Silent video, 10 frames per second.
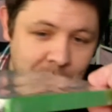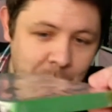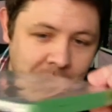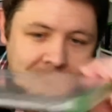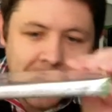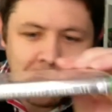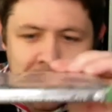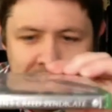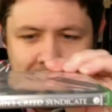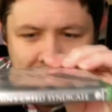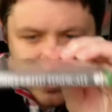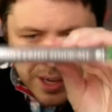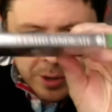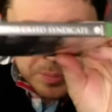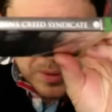work that out. Bloody hell, it's
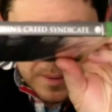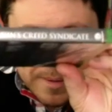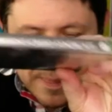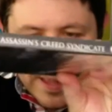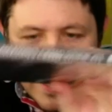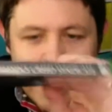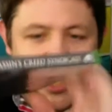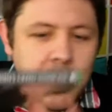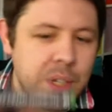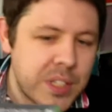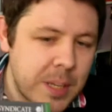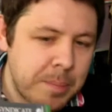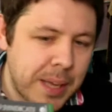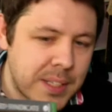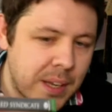terrible. Unless you can see
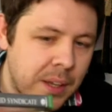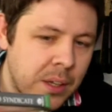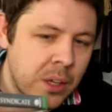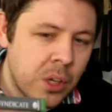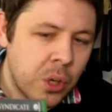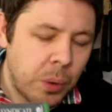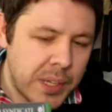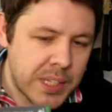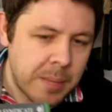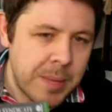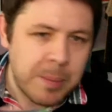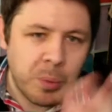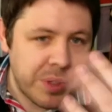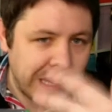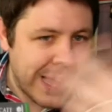better quality than me, but
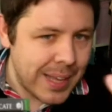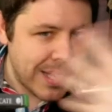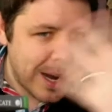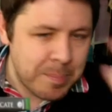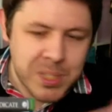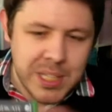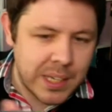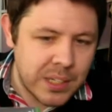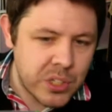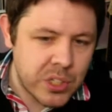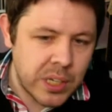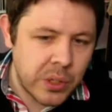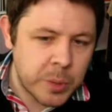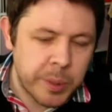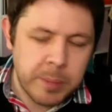with the light that I'm seeing, it looks pretty